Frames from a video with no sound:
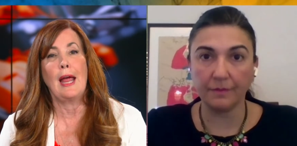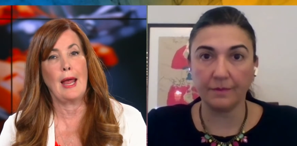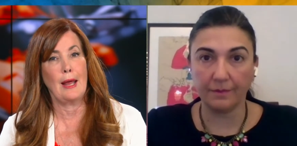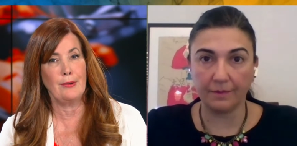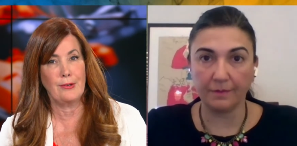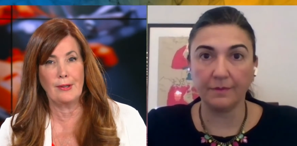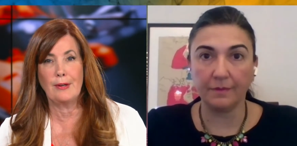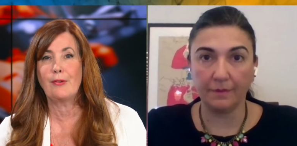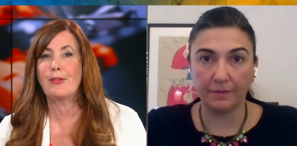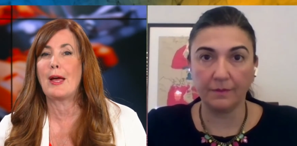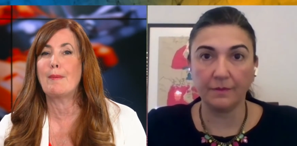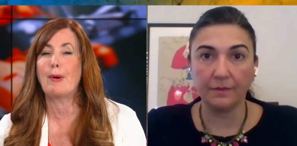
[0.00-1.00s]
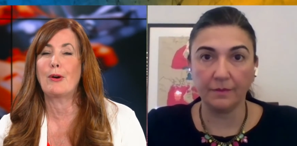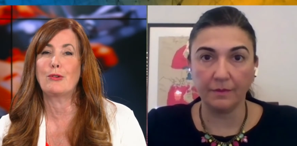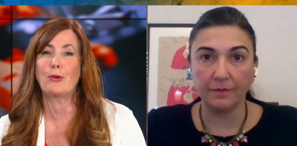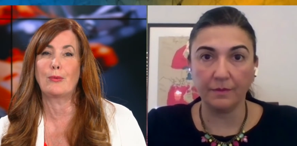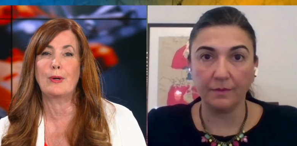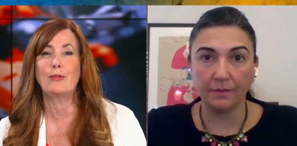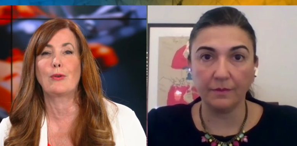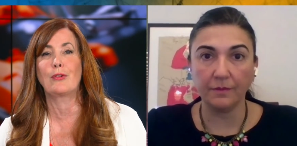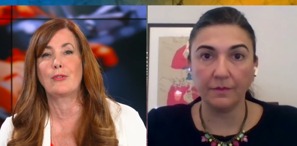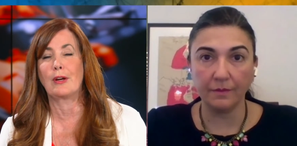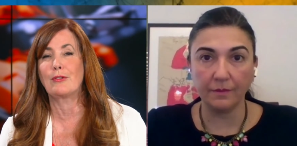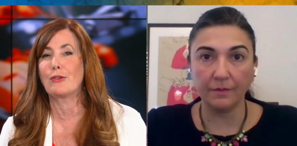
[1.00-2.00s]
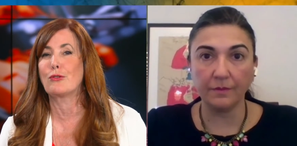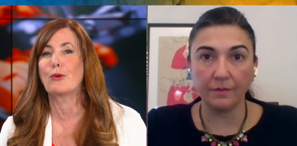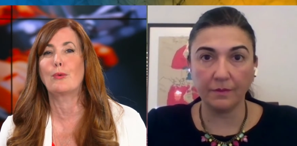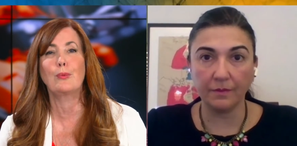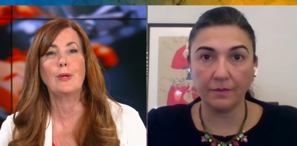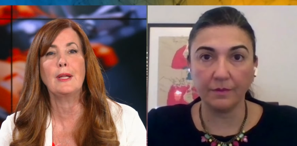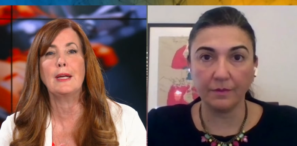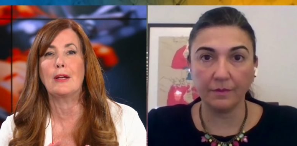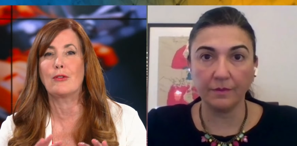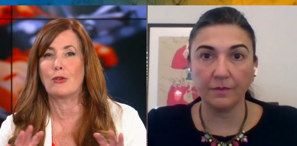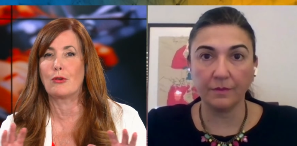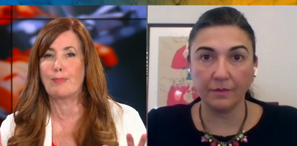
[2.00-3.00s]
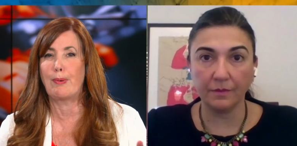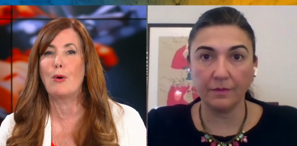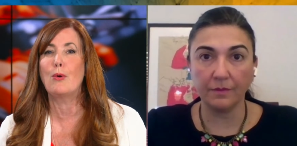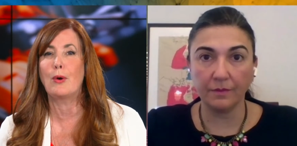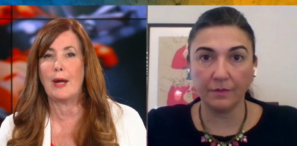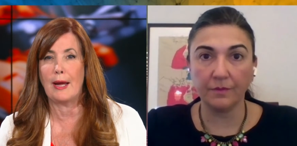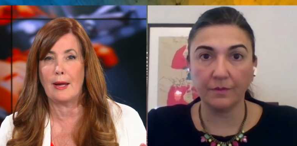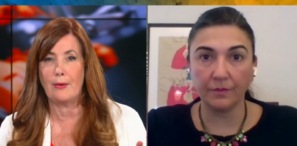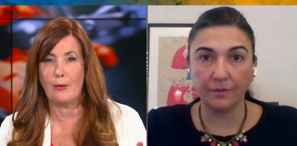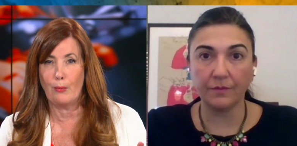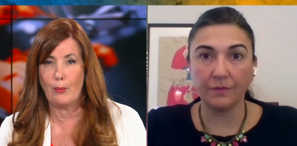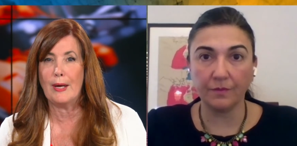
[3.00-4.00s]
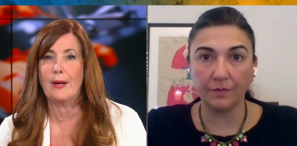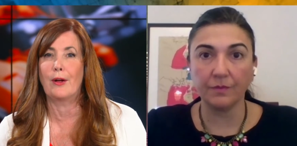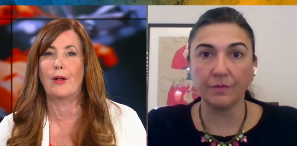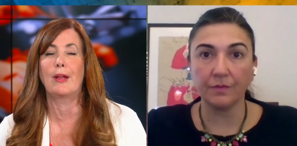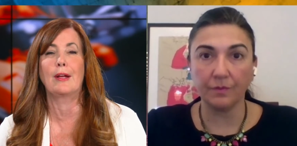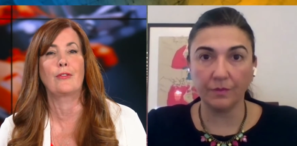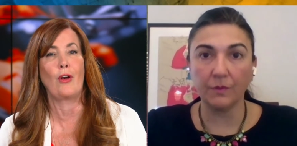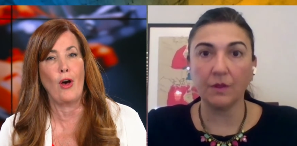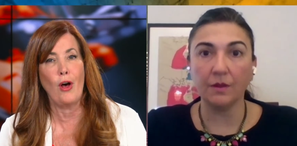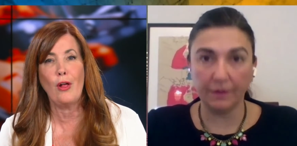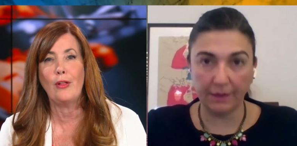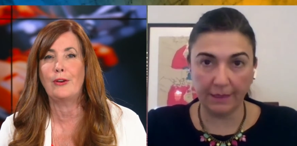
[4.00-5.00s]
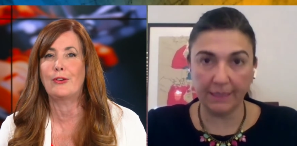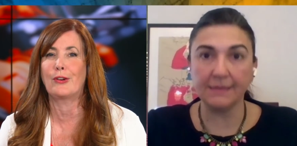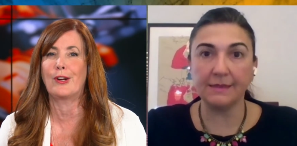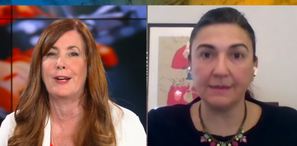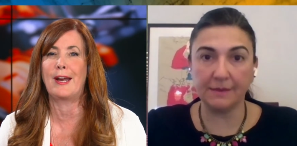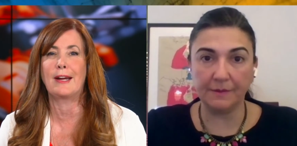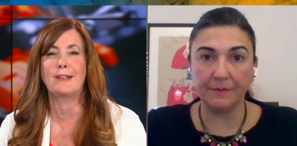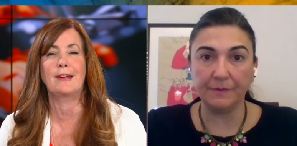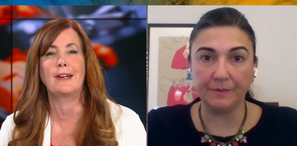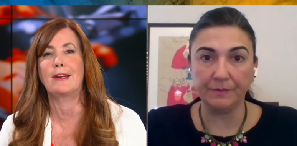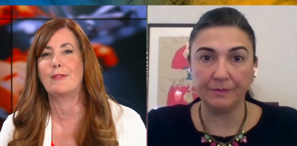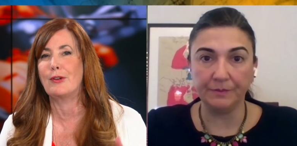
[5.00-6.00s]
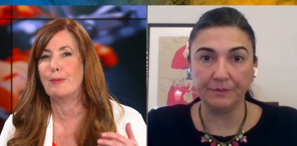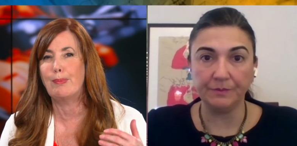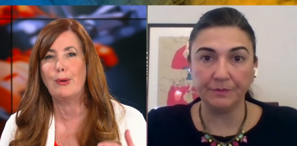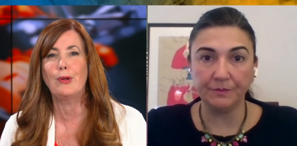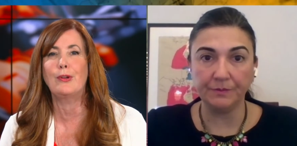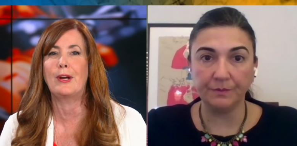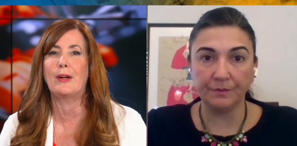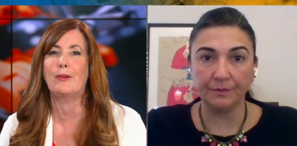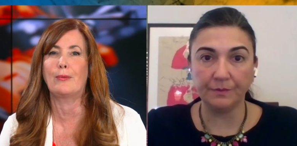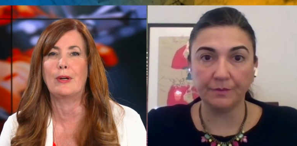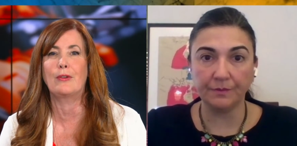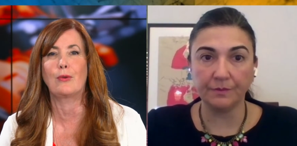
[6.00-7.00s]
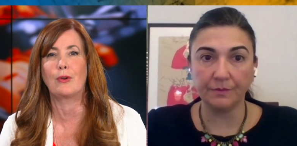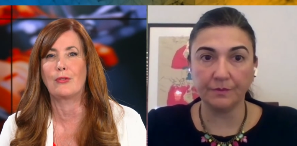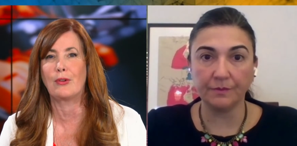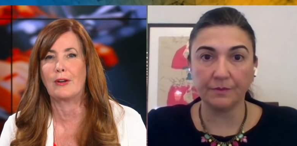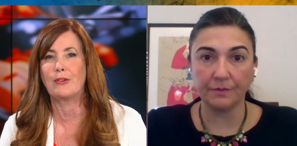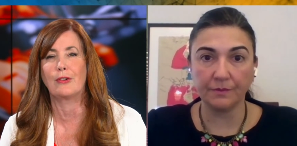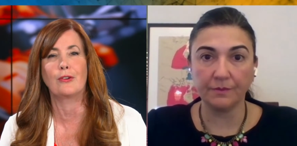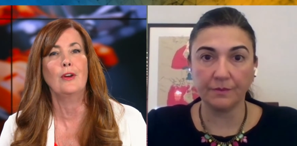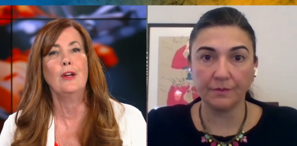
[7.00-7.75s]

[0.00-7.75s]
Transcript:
Speaker 1: and deliver that part to a resource sector. So it really is a spoke and the wheel. It's all yes. interconnected. And if you pull down the resource sector,